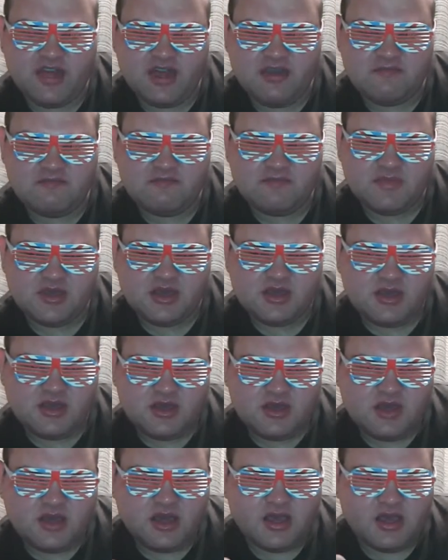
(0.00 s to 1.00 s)
But
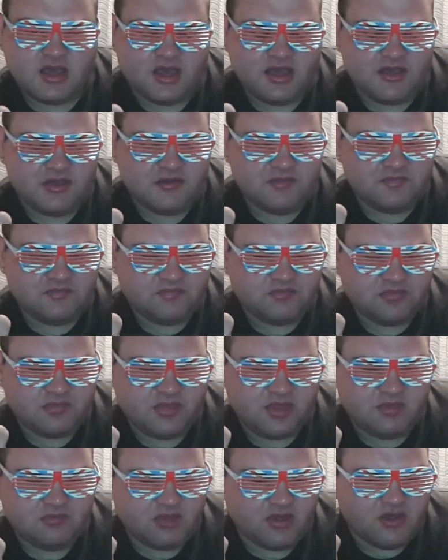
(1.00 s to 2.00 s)
her
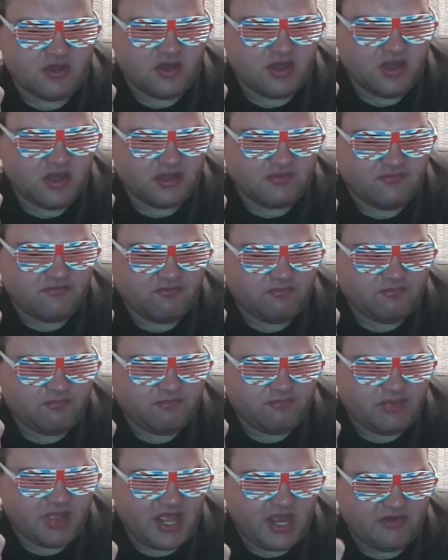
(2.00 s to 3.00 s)
parents
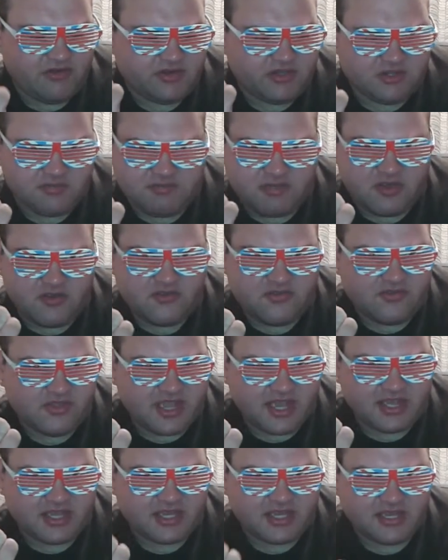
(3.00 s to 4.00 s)
both get killed in
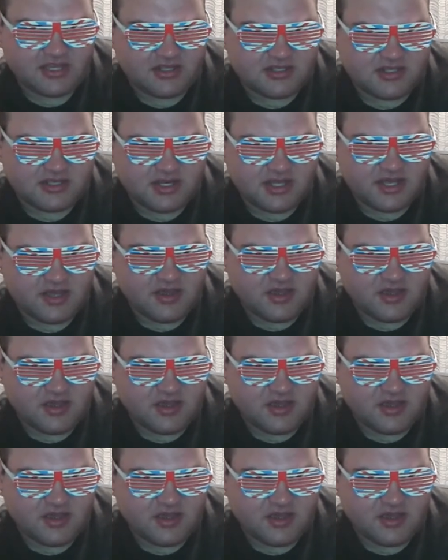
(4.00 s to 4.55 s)
it, and then she